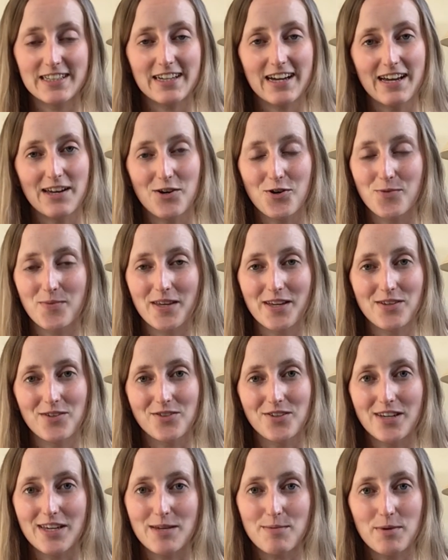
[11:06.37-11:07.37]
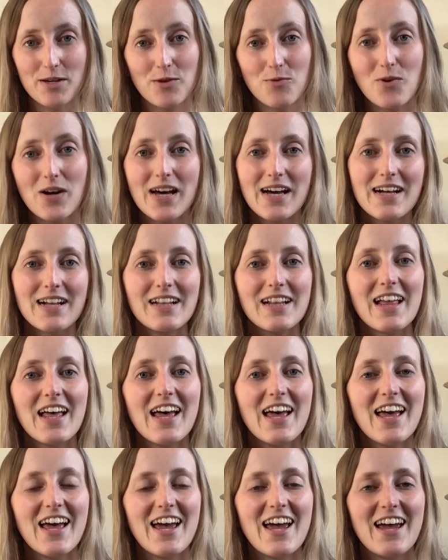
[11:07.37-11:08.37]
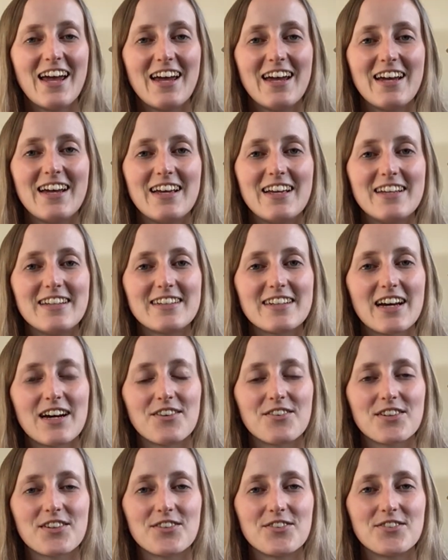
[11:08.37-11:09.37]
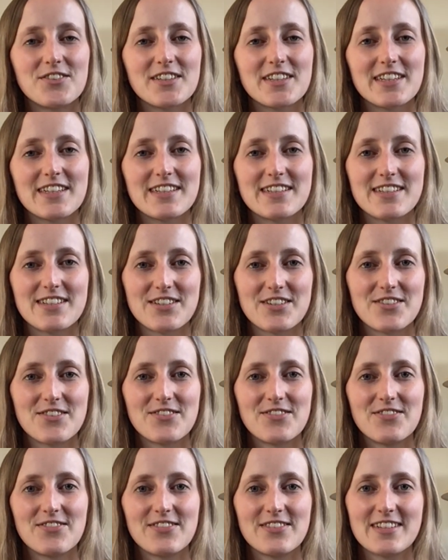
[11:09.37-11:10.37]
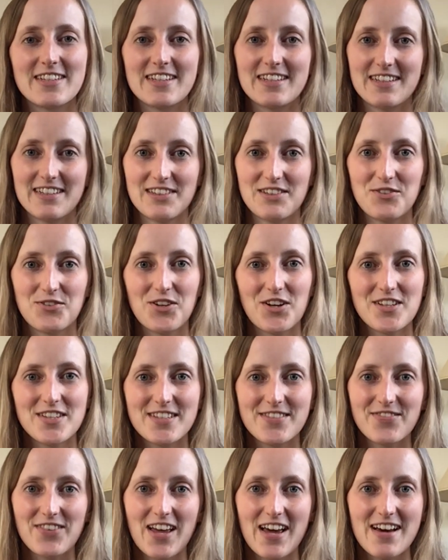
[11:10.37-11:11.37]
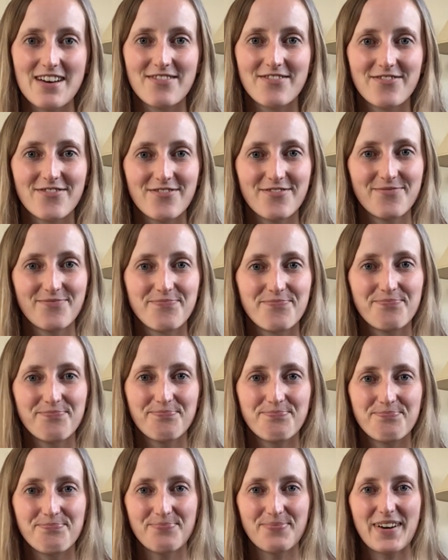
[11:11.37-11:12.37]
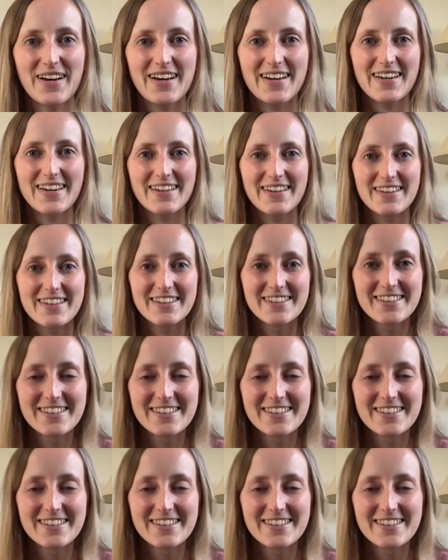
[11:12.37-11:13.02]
I hope that you're keeping well and I'll record again soon. Sending you lots of love. Bye.